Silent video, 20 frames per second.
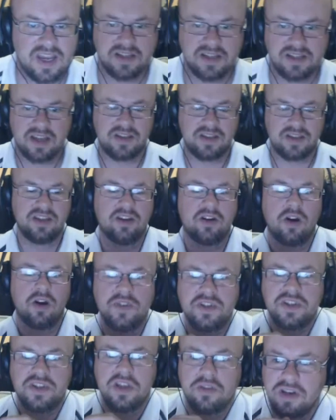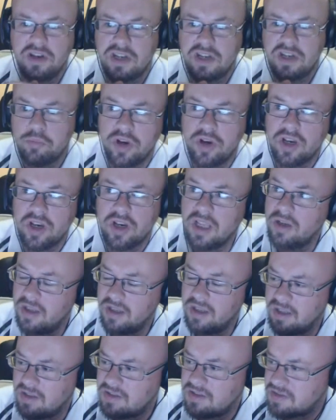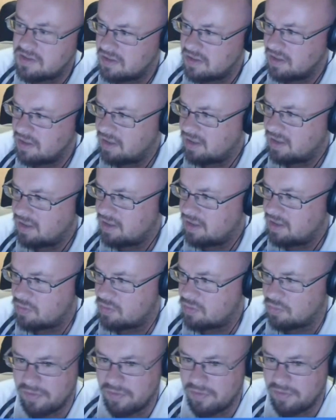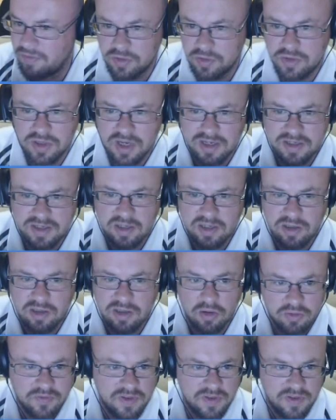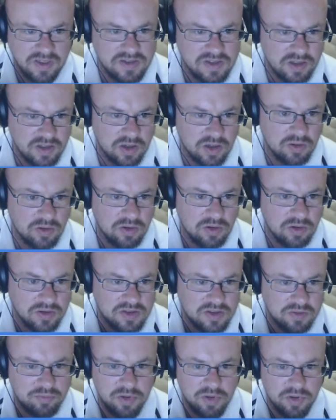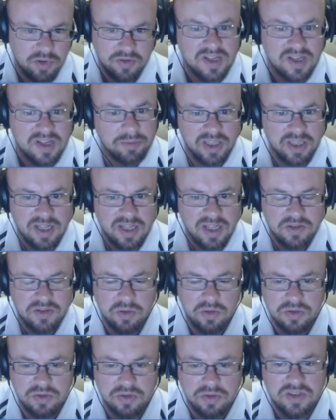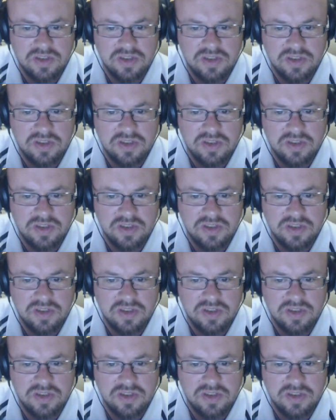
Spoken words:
think obviously 3D printing, it's revolutionized a lot of things, you know, lots of prototyping and that sort of stuff.